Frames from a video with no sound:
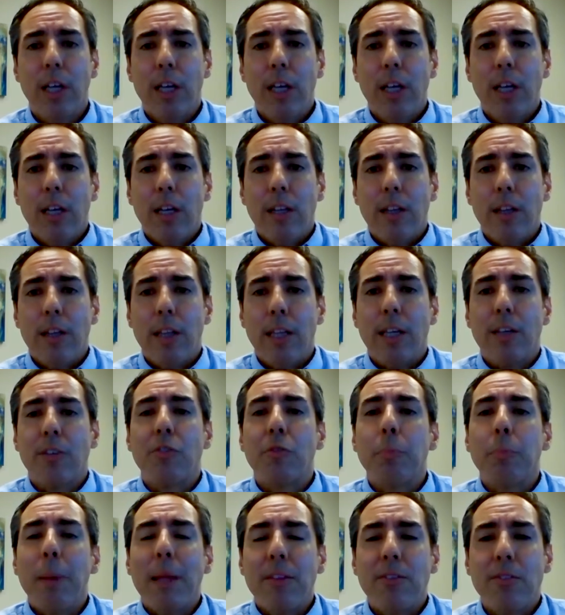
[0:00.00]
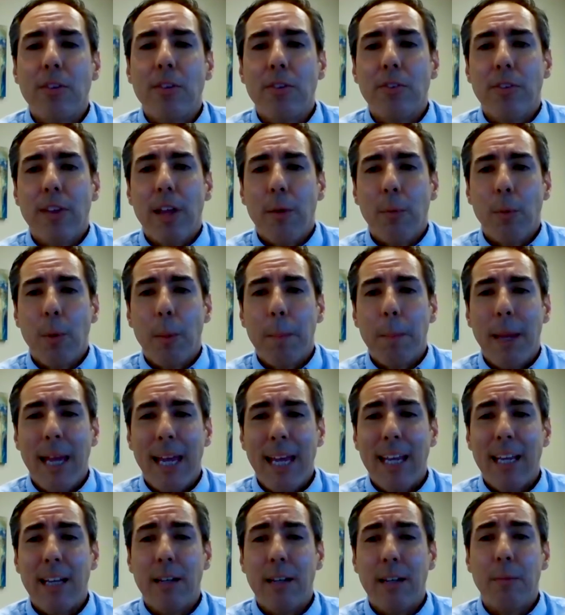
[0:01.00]
the expenses that were
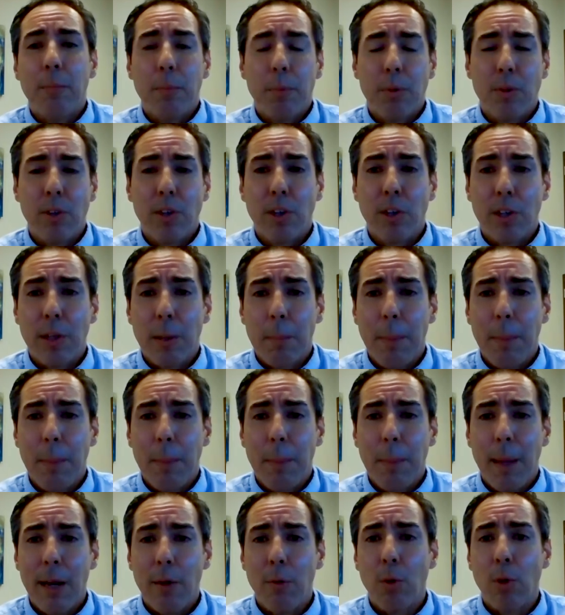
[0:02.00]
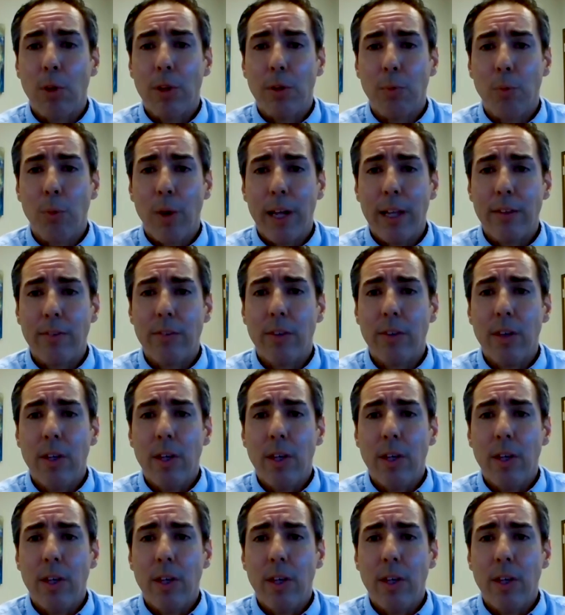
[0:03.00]
paid, particularly payroll and rent.